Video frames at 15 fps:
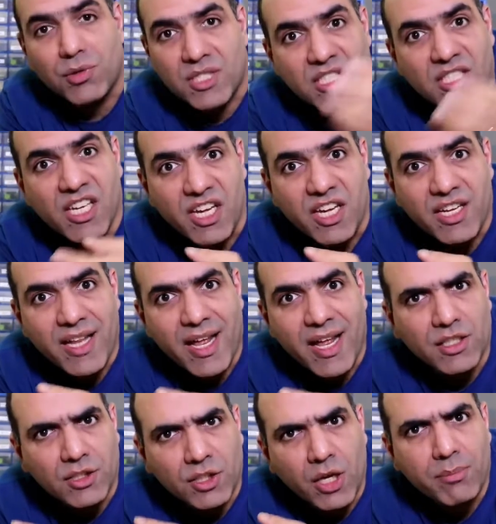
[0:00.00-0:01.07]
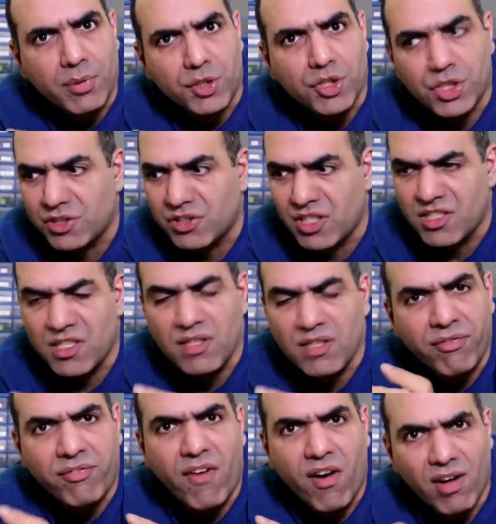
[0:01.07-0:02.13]
And you see that the temperature
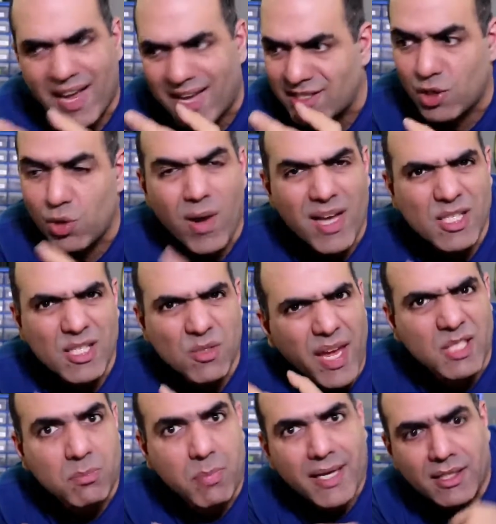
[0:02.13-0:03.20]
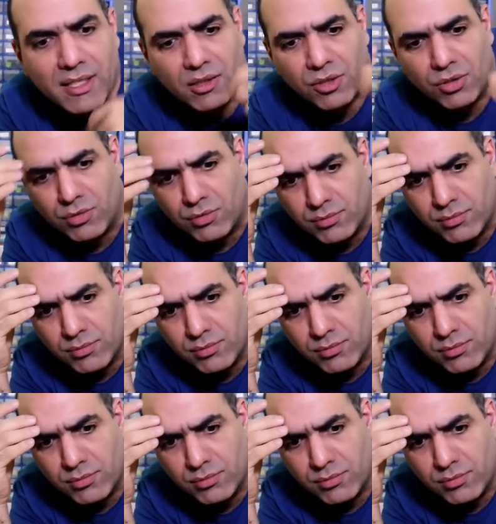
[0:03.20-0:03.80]
doesn't fall as low as we expect it to.